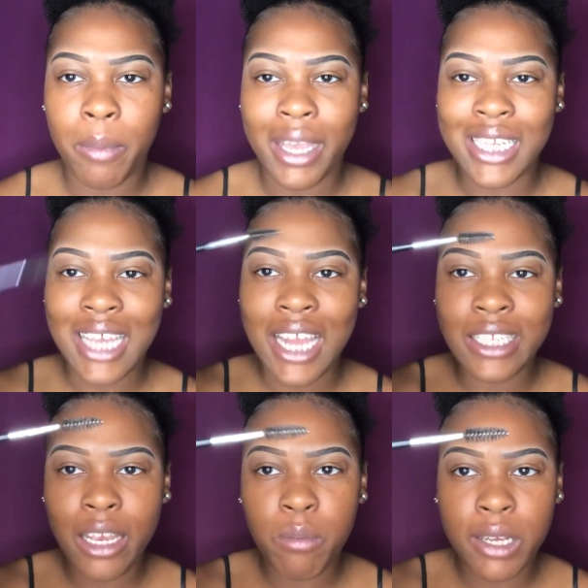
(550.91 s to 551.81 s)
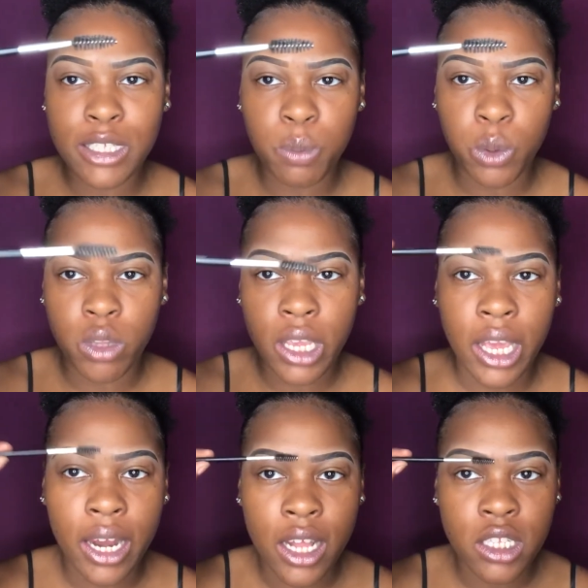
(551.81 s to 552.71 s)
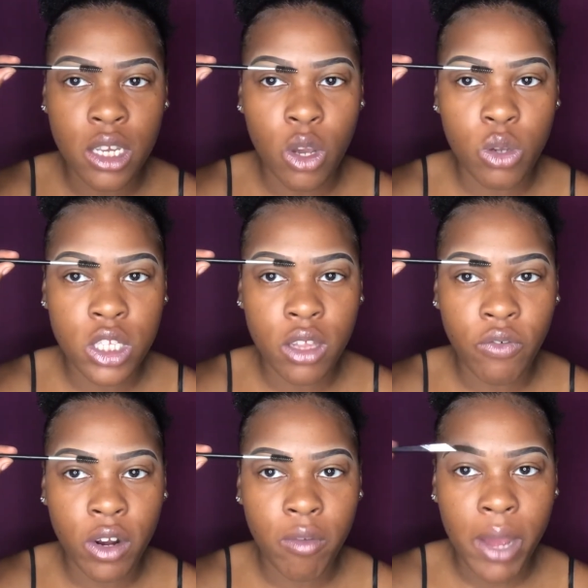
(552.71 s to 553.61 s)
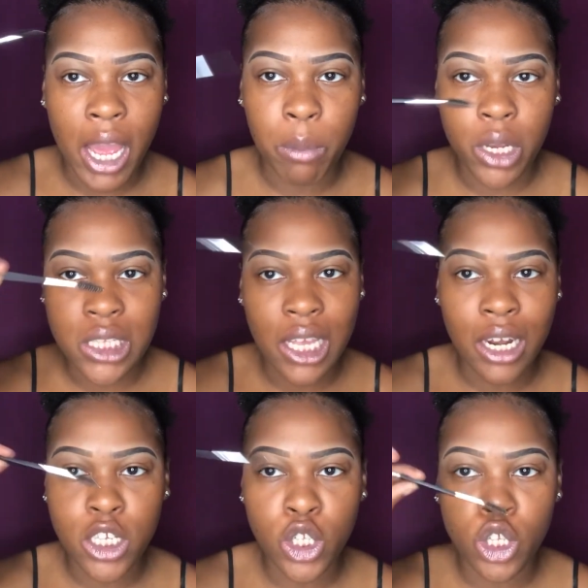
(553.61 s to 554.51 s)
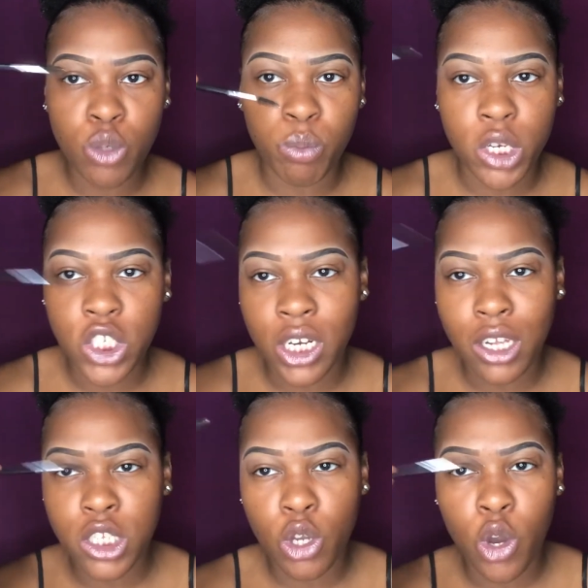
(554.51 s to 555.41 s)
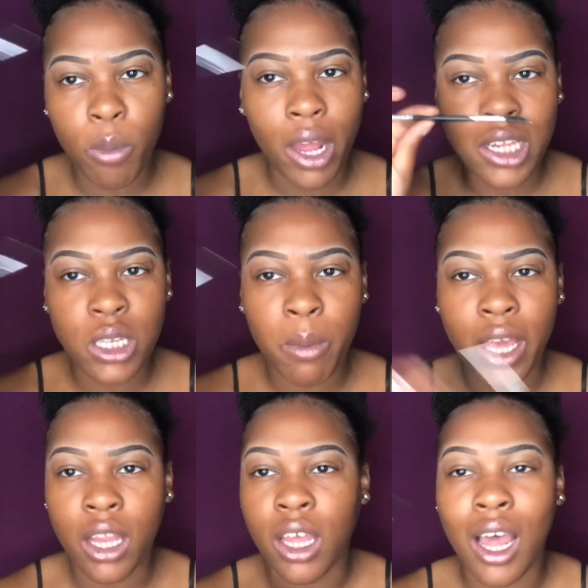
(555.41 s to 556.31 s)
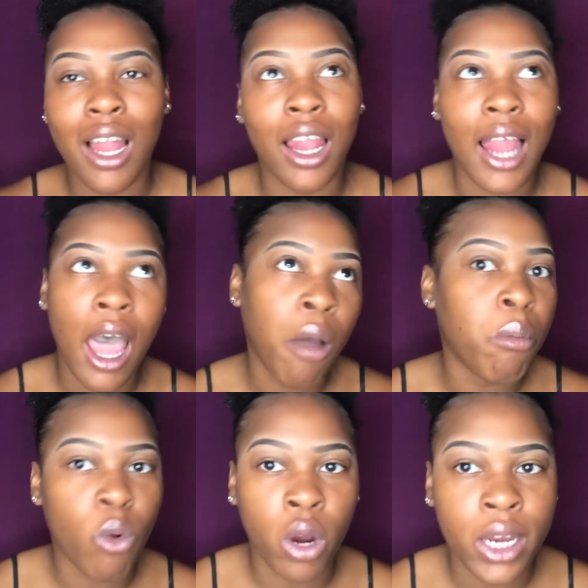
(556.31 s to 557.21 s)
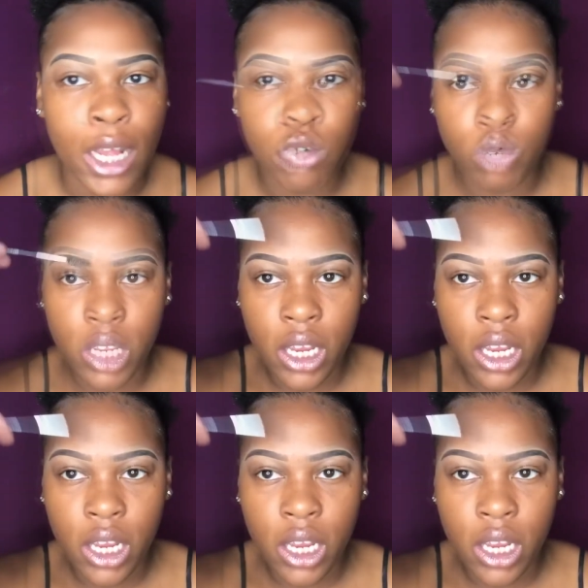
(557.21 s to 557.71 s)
is I take my spoolie and I go to the front of my eyebrows and I start to brush it out, to comb it out, to make it look a lot more natural.